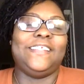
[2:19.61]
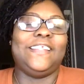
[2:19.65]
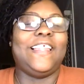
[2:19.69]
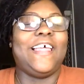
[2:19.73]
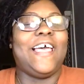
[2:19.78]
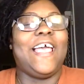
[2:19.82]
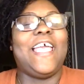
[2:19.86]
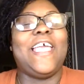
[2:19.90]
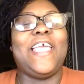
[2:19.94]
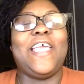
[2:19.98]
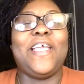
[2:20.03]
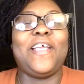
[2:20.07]

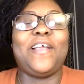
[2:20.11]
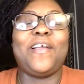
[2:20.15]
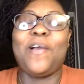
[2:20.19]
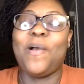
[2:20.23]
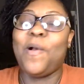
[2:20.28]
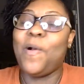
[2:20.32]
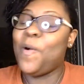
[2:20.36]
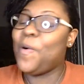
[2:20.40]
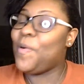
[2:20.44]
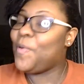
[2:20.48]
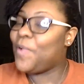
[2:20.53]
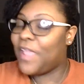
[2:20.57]
Like,
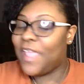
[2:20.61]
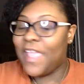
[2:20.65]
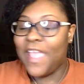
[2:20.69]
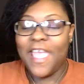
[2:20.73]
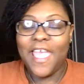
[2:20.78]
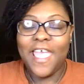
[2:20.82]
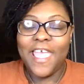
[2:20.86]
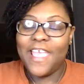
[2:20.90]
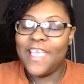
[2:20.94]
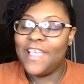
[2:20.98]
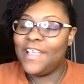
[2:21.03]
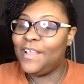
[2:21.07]

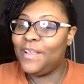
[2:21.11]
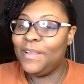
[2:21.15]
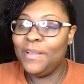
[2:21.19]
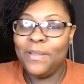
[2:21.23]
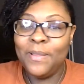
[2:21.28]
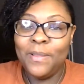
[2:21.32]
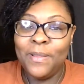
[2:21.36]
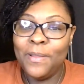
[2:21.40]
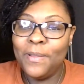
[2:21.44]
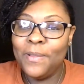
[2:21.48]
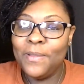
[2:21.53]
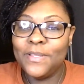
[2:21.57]
okay,
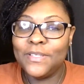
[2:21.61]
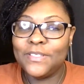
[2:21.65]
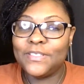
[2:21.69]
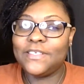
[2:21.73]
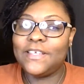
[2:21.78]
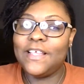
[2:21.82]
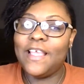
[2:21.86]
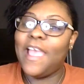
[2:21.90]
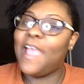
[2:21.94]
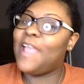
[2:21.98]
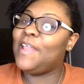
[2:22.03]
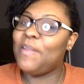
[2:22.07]

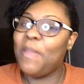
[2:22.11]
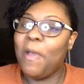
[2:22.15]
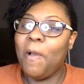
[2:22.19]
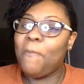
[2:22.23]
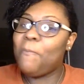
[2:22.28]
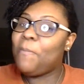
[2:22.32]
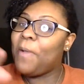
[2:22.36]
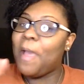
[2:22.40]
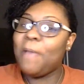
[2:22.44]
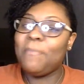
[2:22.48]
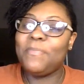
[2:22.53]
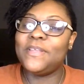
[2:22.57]
she ain't no
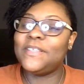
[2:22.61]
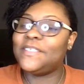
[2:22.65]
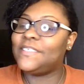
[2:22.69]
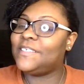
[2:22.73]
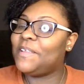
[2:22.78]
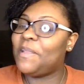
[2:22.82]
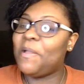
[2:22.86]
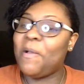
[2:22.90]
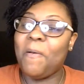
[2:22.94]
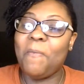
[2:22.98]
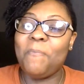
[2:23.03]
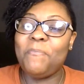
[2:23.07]
puppy,
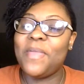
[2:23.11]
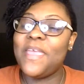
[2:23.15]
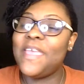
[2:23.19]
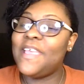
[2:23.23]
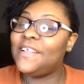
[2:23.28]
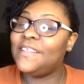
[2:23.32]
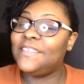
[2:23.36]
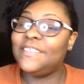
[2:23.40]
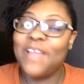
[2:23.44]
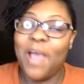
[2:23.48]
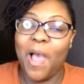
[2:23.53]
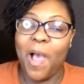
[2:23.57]
she a
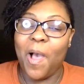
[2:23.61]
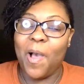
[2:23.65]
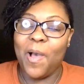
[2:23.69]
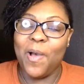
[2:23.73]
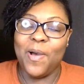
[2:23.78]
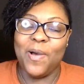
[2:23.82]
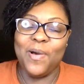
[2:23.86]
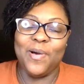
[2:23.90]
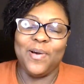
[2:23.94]
big dog.